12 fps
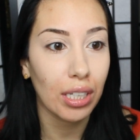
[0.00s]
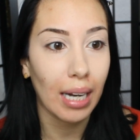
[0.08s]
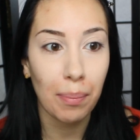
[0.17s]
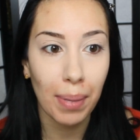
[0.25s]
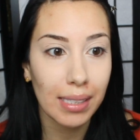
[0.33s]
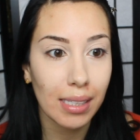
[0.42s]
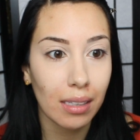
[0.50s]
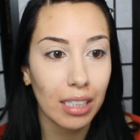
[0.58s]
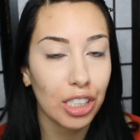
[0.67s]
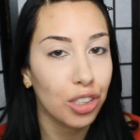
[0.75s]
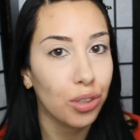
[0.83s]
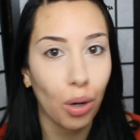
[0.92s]
and I
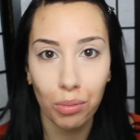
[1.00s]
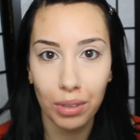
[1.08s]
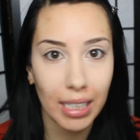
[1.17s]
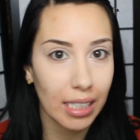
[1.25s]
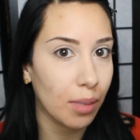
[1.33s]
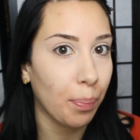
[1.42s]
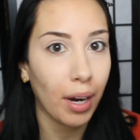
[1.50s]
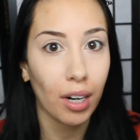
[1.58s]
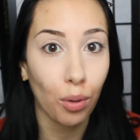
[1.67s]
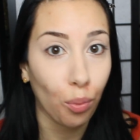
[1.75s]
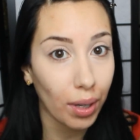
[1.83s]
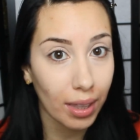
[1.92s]
basically don't need to
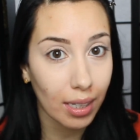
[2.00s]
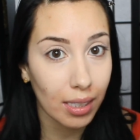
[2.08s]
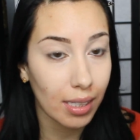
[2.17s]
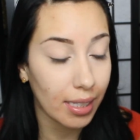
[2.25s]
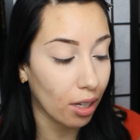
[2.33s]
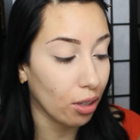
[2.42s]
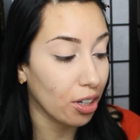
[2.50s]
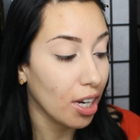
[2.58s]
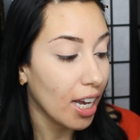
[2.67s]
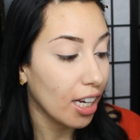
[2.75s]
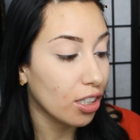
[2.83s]
pair it with a concealer.